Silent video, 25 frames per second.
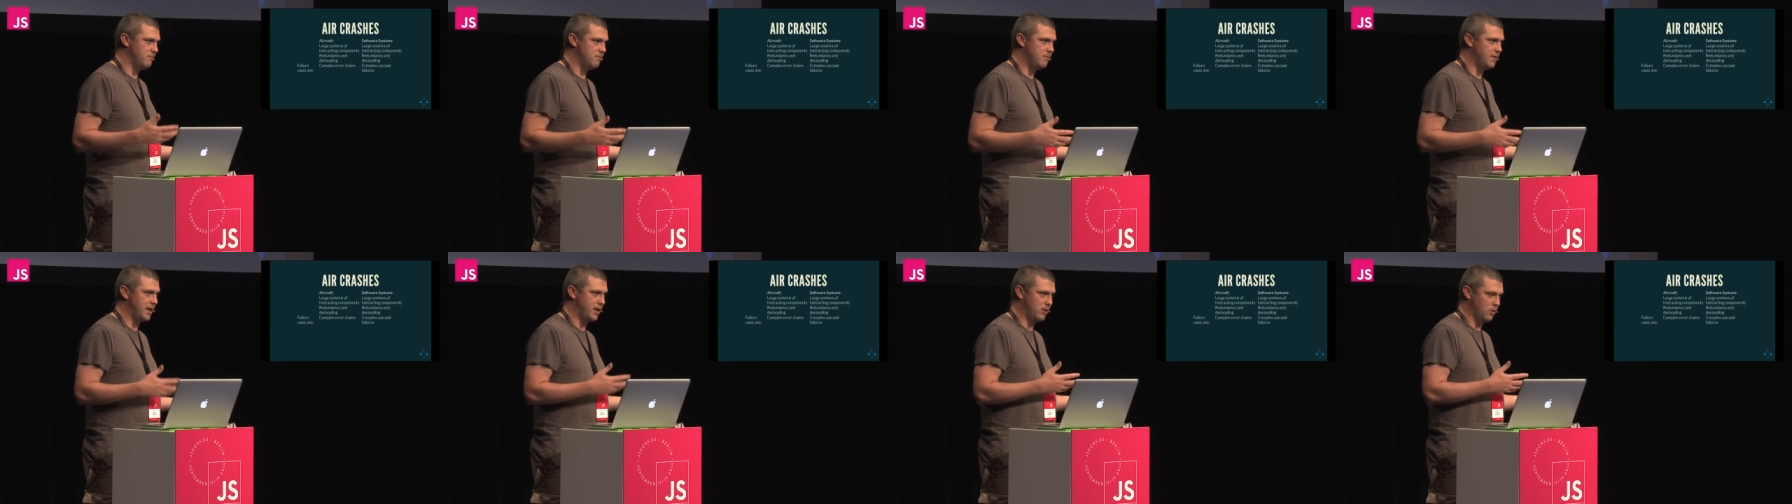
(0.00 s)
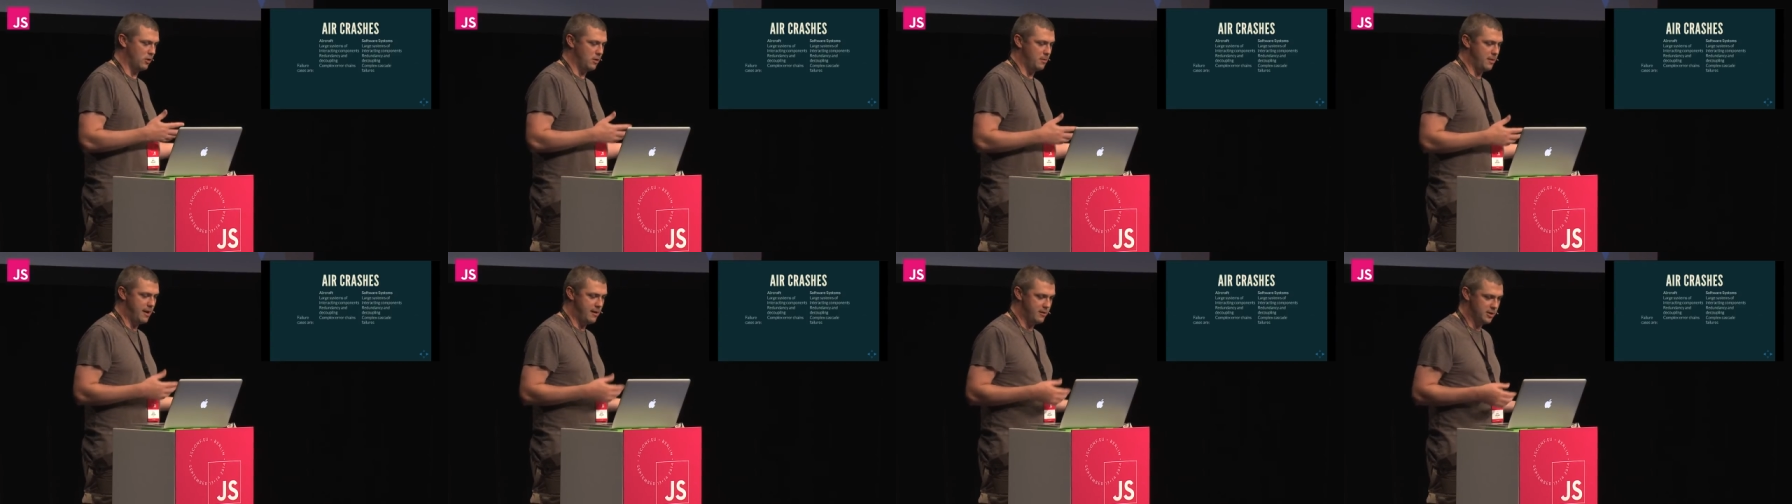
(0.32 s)
They
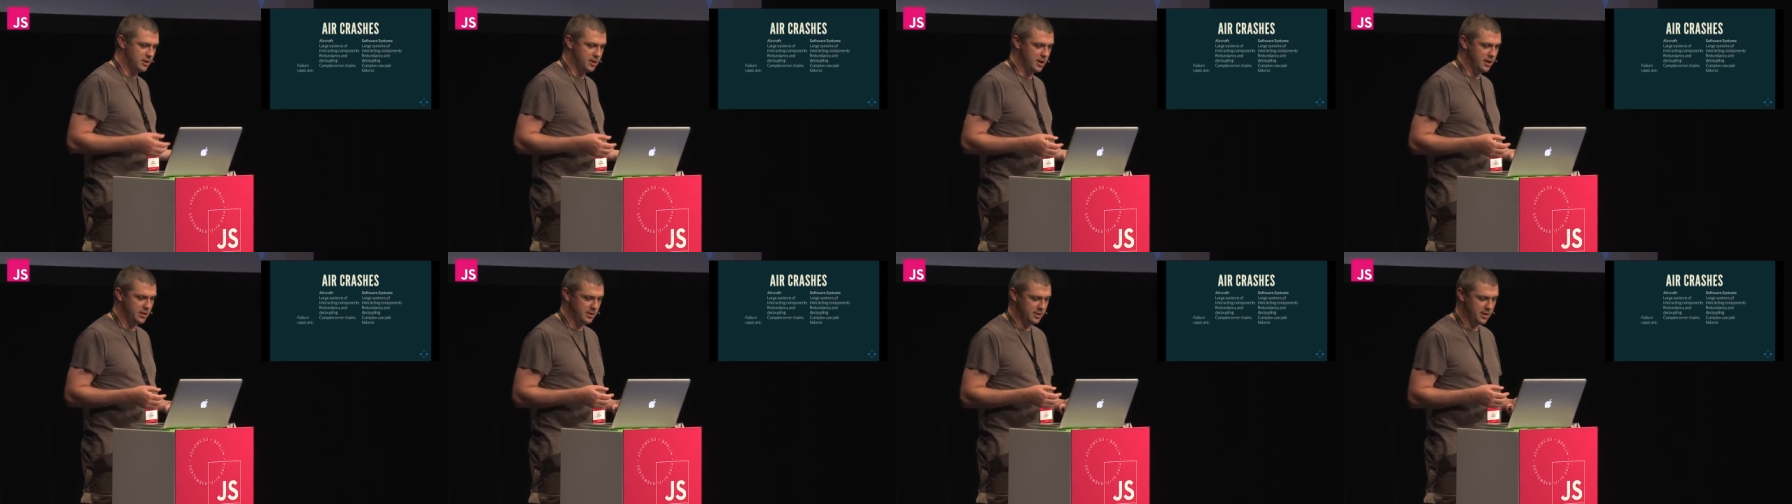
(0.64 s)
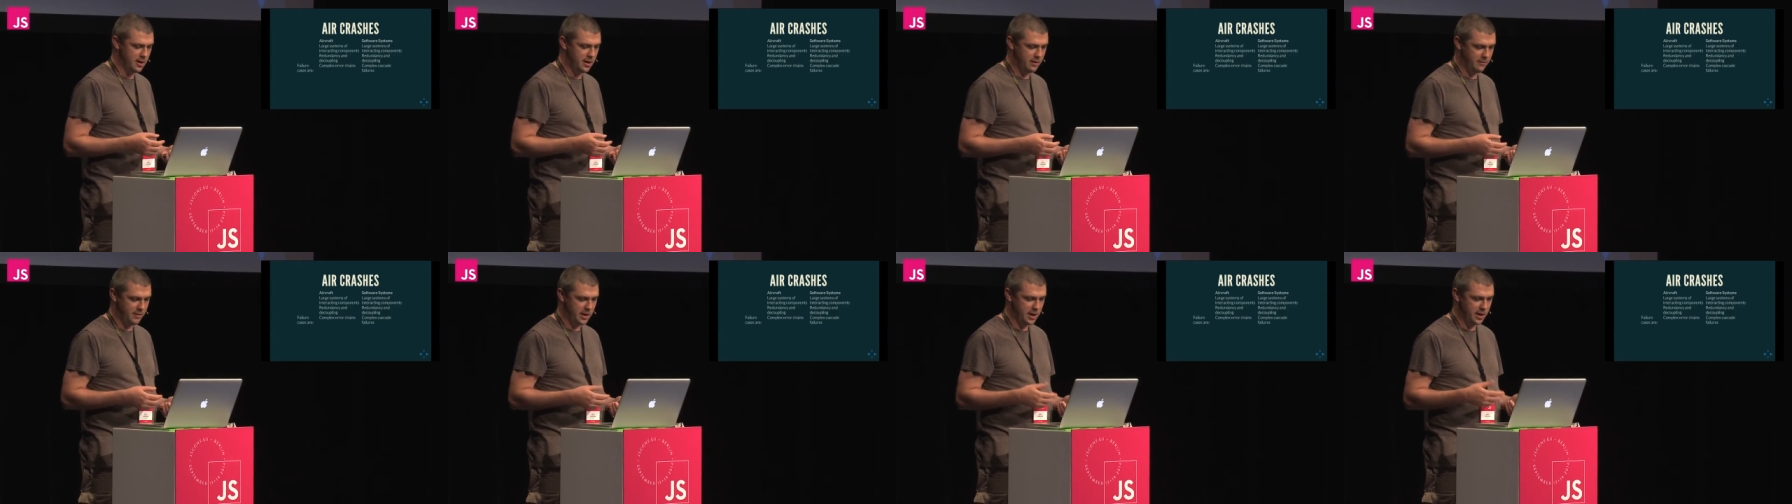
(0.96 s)
call them error chains in
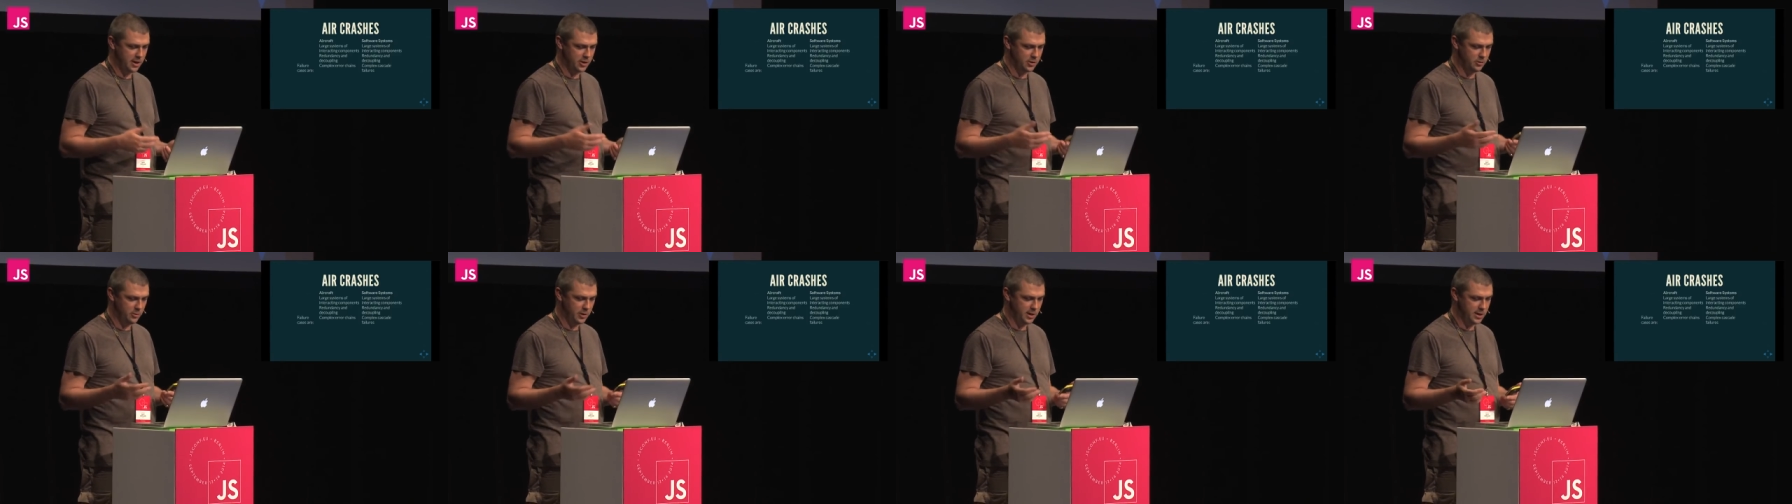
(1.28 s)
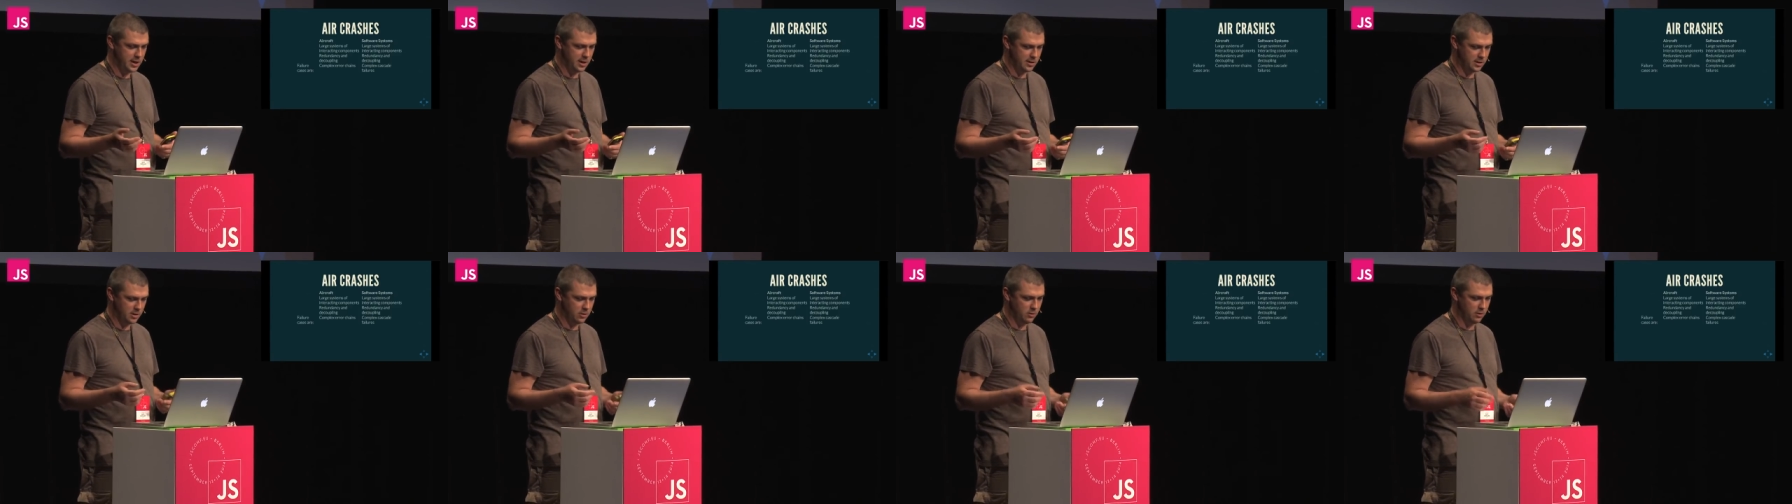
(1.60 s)
aviation. We
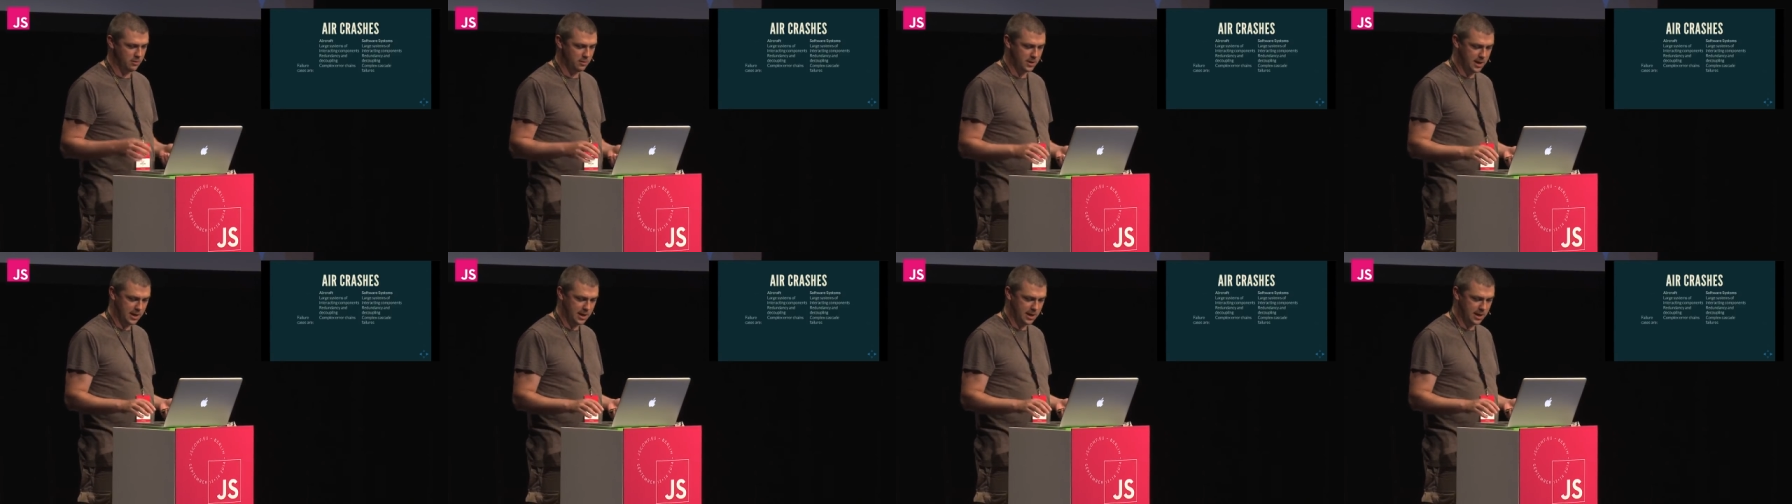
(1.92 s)
tend to call them